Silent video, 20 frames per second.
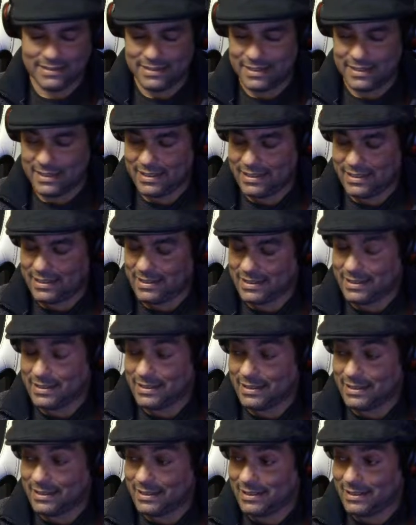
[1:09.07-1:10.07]

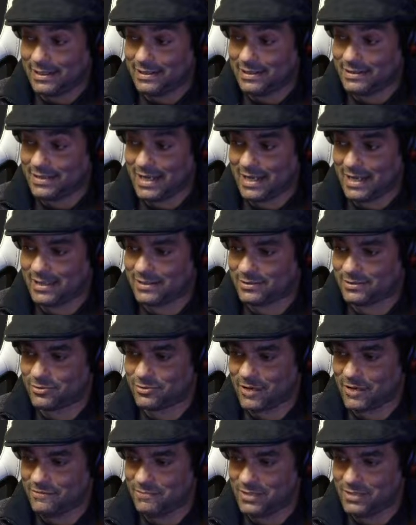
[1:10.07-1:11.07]
yeah, it
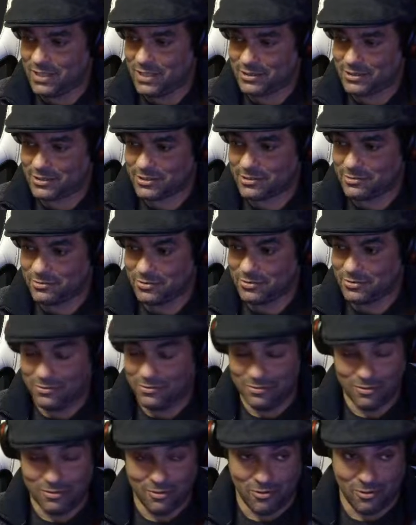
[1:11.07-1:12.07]
drives me nuts to do
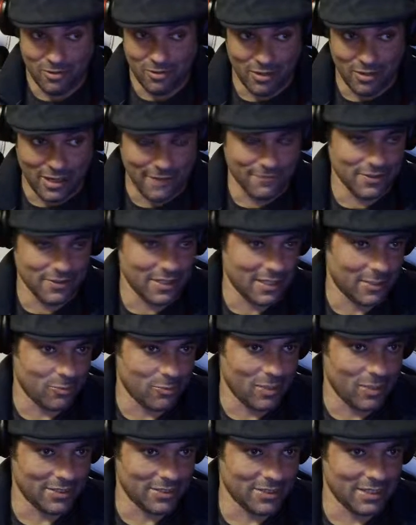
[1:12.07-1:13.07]
everything at
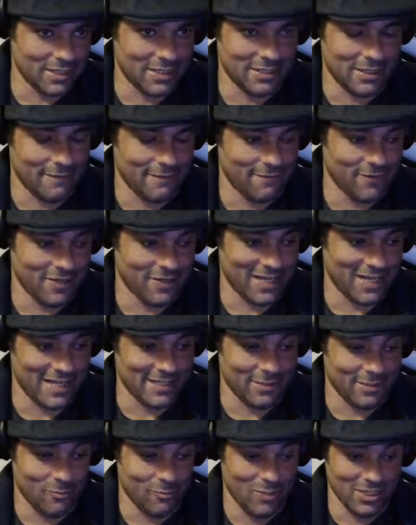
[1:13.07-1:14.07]
once and then
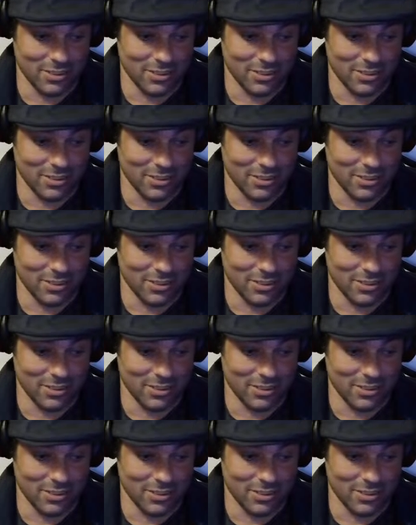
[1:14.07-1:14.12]
forgetting